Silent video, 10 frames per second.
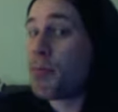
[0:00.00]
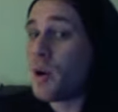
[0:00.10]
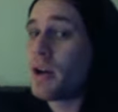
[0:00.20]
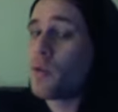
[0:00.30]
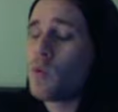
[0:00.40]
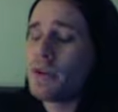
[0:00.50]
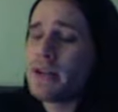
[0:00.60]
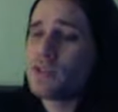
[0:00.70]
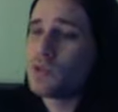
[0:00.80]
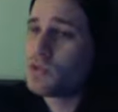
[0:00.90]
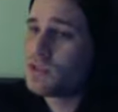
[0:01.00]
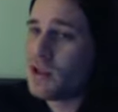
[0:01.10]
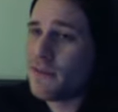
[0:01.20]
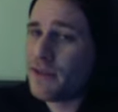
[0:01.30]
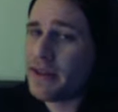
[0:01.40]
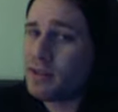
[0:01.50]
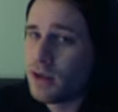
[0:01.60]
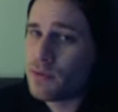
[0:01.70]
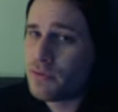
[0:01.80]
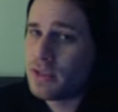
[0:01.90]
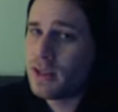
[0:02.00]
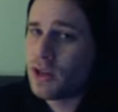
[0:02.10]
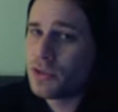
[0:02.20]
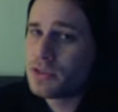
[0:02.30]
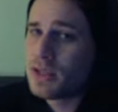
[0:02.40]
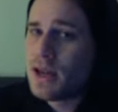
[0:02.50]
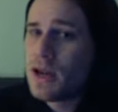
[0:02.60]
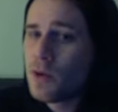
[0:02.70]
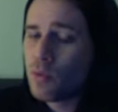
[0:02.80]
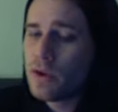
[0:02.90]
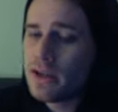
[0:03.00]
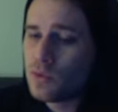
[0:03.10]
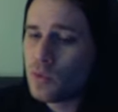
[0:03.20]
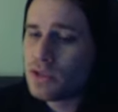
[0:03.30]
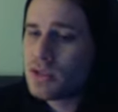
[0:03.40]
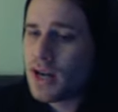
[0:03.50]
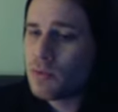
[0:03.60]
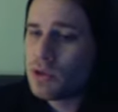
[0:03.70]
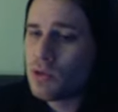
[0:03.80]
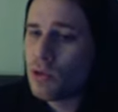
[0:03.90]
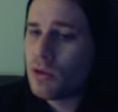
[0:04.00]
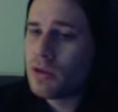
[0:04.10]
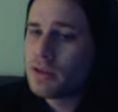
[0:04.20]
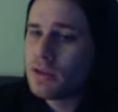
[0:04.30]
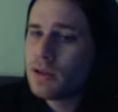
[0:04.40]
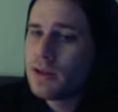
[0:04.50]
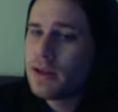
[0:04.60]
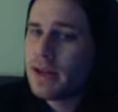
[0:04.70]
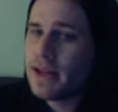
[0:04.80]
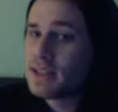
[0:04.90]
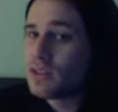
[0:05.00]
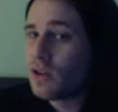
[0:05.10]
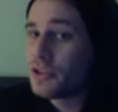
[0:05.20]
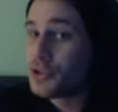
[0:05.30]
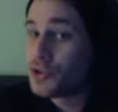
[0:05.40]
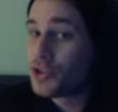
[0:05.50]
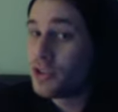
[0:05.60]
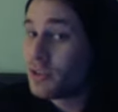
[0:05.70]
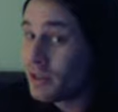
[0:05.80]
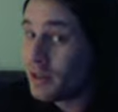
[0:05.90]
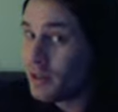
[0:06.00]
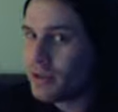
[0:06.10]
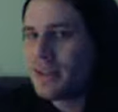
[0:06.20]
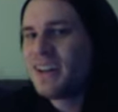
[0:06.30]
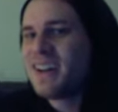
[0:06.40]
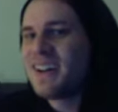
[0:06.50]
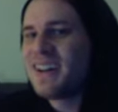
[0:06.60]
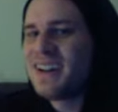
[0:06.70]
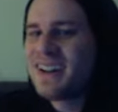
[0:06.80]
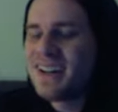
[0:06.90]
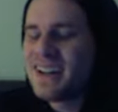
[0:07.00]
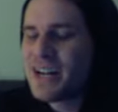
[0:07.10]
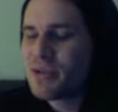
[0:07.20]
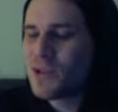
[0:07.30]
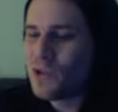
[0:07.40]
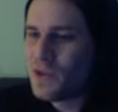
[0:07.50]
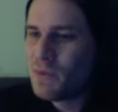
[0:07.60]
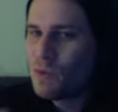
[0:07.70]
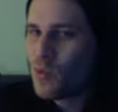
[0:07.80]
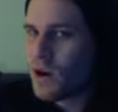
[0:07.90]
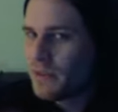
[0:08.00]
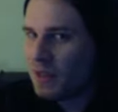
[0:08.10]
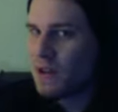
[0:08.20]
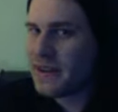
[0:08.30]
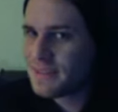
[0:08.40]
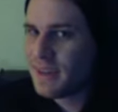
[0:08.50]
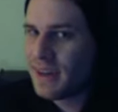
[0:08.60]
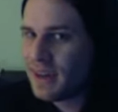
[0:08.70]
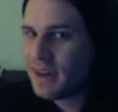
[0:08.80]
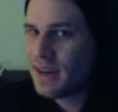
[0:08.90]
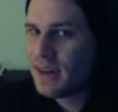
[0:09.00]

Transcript: But when I do stuff like cover videos in which I record, as all you should know, I record them in one long take.